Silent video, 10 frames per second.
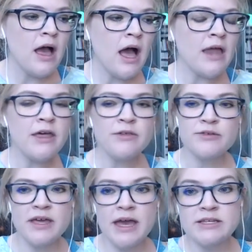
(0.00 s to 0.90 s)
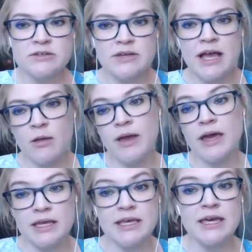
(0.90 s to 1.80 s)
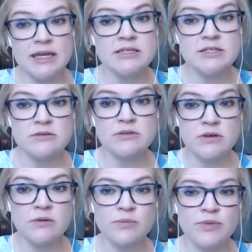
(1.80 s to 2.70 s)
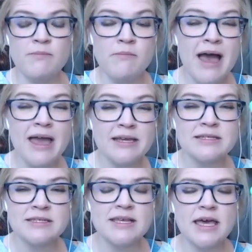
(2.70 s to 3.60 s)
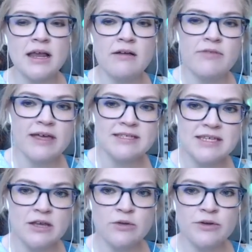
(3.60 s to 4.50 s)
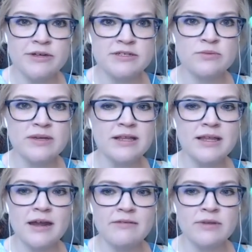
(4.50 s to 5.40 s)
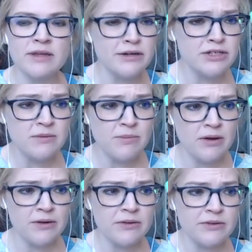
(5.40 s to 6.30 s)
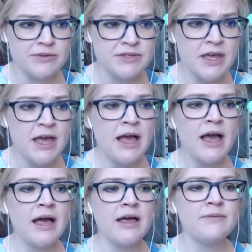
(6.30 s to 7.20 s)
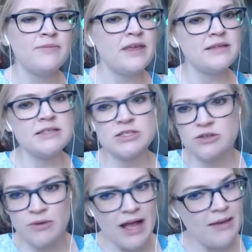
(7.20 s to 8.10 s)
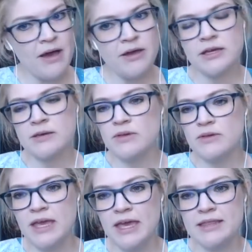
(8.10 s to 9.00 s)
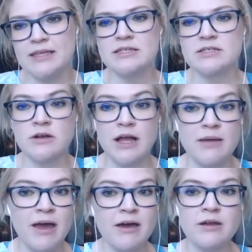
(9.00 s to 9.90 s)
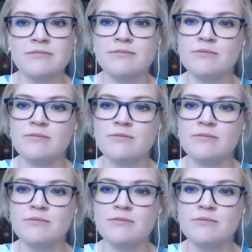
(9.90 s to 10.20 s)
another thing I do to help kind of get into the mindset of that stakeholder is read a lot of leadership articles that describe how to communicate, that describe how to